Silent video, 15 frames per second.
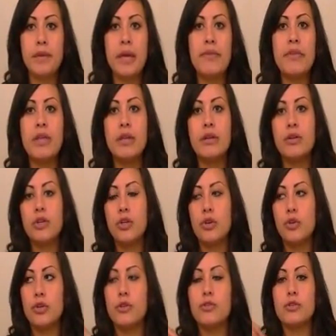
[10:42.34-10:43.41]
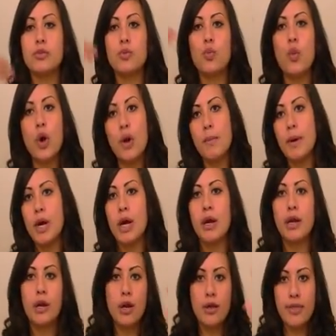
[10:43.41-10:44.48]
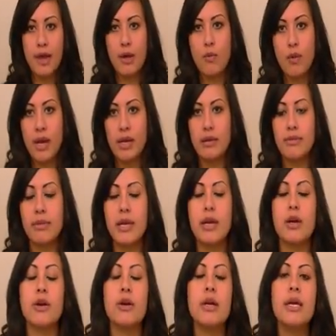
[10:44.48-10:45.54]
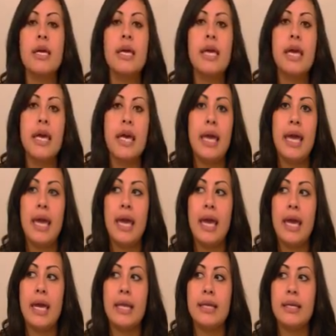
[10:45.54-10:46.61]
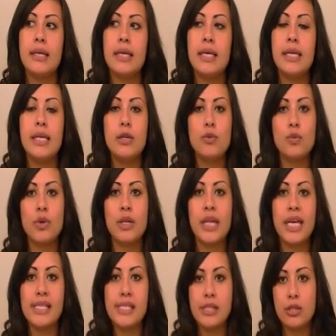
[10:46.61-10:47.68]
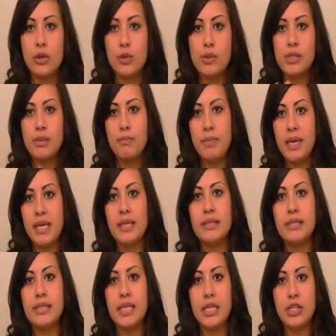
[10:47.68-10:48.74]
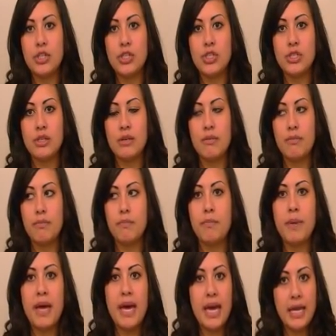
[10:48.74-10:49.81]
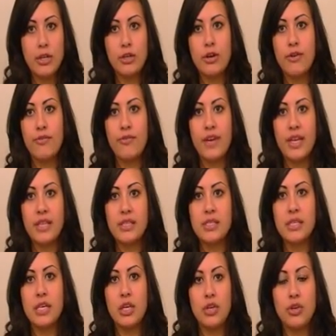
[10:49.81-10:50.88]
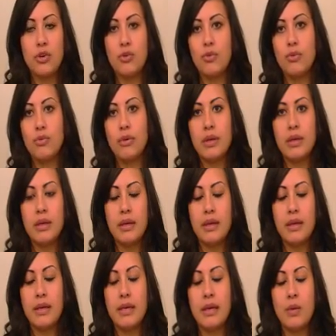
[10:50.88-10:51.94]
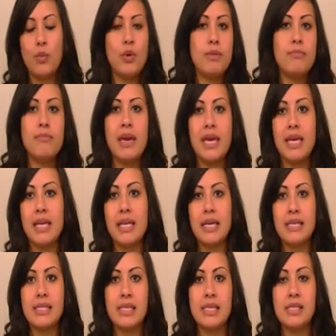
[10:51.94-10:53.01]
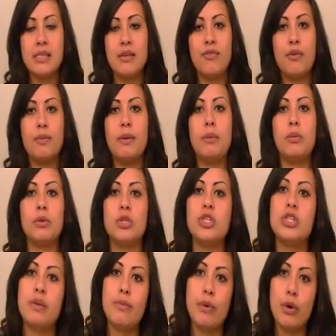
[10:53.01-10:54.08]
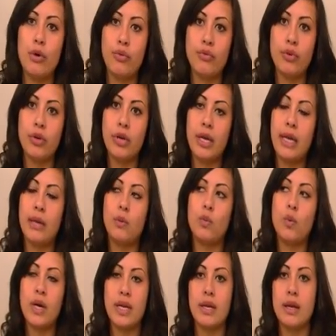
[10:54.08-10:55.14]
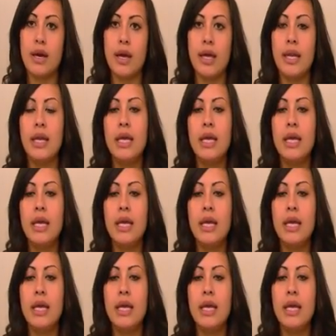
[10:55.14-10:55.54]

And then, there's Walmart and all that right there. And he didn't realize that there was a big ditch behind our fence that, it wouldn't make it as easy for people to jump over and whatnot.